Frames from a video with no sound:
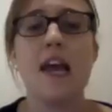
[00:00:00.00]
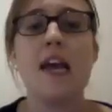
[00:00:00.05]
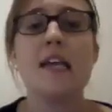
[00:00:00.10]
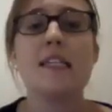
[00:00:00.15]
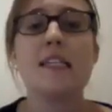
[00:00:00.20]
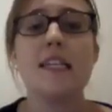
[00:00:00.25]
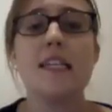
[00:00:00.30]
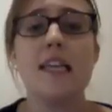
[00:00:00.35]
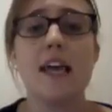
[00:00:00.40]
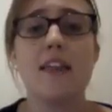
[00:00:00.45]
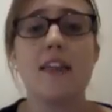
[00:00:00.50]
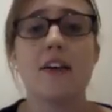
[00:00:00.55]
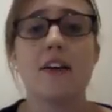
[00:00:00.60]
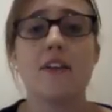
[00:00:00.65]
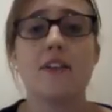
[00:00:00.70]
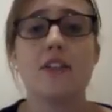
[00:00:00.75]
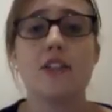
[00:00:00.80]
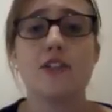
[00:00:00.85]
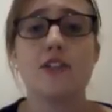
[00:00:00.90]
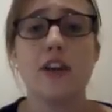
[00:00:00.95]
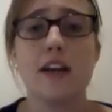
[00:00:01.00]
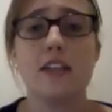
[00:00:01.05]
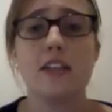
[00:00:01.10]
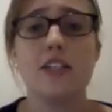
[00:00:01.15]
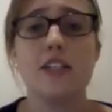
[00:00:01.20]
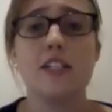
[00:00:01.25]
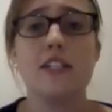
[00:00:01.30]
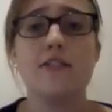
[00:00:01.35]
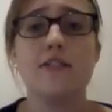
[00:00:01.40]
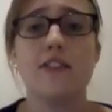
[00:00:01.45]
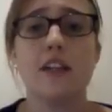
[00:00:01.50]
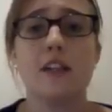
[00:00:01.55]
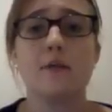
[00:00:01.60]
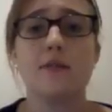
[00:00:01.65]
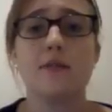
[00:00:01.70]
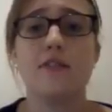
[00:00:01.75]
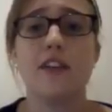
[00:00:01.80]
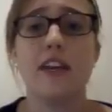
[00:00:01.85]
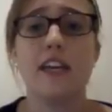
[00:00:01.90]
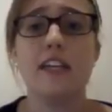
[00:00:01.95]
Together, the strategies developed
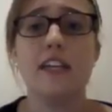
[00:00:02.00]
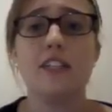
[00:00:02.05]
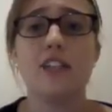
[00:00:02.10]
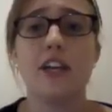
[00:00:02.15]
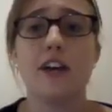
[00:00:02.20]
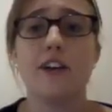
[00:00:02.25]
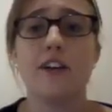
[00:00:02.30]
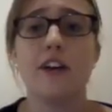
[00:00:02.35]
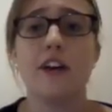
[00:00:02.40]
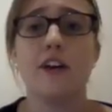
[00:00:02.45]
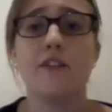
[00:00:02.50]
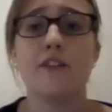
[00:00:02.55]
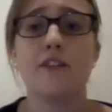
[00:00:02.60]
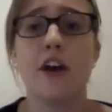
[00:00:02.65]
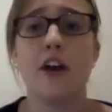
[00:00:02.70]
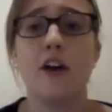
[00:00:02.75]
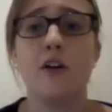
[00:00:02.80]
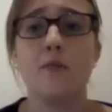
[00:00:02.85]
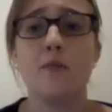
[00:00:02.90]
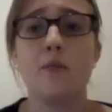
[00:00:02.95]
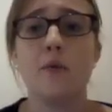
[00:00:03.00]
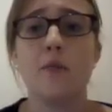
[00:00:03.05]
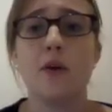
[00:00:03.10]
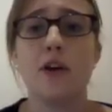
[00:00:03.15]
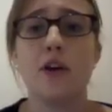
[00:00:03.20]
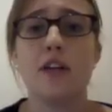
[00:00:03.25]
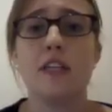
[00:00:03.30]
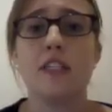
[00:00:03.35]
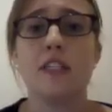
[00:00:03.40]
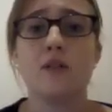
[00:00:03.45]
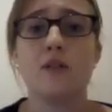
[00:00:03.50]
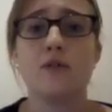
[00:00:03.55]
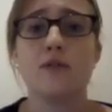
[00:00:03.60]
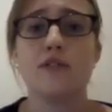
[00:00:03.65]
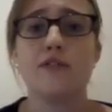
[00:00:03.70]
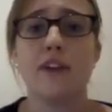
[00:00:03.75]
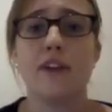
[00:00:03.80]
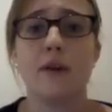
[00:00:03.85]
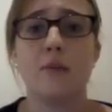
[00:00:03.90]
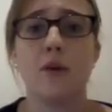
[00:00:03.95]
for each area of the Health Promoting Schools
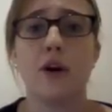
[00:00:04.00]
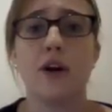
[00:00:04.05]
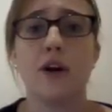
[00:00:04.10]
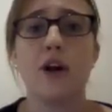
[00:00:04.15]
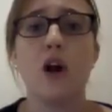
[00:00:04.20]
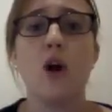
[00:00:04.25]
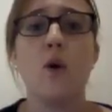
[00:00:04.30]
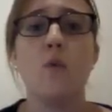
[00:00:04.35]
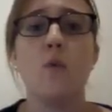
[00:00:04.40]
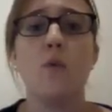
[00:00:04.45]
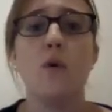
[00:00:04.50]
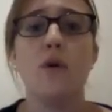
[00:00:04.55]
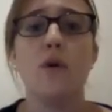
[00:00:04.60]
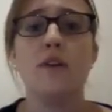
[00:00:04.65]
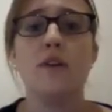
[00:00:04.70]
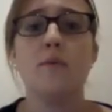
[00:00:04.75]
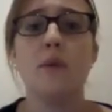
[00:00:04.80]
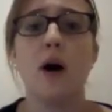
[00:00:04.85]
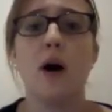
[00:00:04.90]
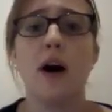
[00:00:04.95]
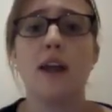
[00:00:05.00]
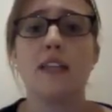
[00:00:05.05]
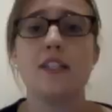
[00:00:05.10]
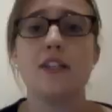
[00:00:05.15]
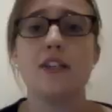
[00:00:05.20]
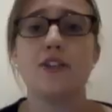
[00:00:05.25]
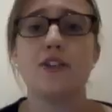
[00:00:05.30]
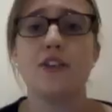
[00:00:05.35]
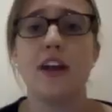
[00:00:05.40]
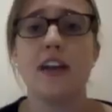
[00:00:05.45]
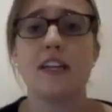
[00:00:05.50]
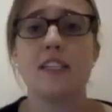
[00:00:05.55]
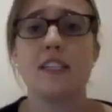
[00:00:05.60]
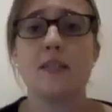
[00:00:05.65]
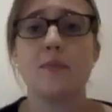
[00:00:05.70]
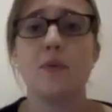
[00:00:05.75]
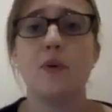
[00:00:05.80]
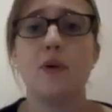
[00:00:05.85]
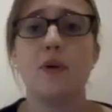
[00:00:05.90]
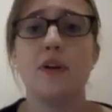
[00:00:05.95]
framework will combine to create a
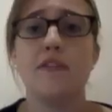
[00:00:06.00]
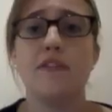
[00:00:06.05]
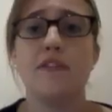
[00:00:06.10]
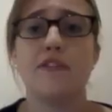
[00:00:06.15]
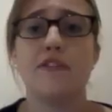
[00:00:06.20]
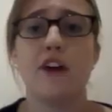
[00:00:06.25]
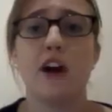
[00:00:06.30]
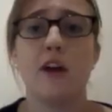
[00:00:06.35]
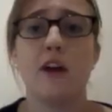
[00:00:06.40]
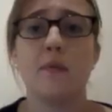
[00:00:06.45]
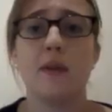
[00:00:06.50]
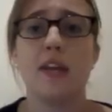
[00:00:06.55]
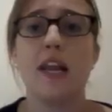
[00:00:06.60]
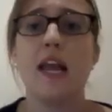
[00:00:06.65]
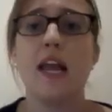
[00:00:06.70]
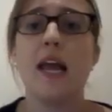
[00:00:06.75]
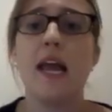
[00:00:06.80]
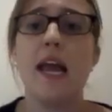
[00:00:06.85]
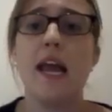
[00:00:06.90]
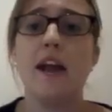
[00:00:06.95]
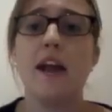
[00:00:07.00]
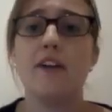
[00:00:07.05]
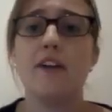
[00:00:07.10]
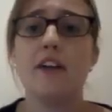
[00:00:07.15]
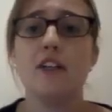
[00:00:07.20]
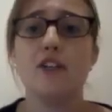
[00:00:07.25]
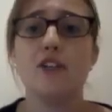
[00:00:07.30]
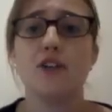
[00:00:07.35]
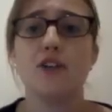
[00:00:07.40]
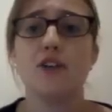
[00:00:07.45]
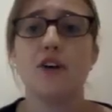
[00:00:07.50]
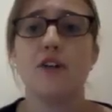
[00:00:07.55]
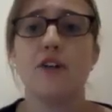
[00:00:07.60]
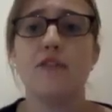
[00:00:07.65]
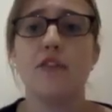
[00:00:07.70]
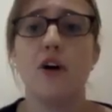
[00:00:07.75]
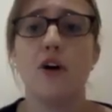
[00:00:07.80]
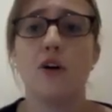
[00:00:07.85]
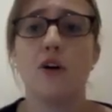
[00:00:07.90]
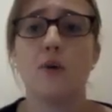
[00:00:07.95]
supportive environment, Area 2 of the
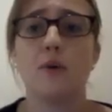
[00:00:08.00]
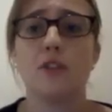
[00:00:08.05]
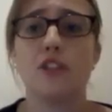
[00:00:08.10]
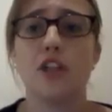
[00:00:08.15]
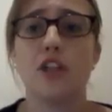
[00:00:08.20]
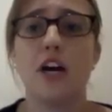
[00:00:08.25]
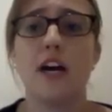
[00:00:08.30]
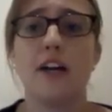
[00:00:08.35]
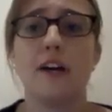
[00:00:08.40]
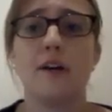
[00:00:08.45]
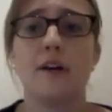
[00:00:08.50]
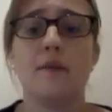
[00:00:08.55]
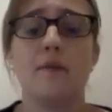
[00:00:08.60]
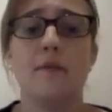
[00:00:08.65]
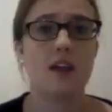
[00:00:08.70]
Ottawa Charter.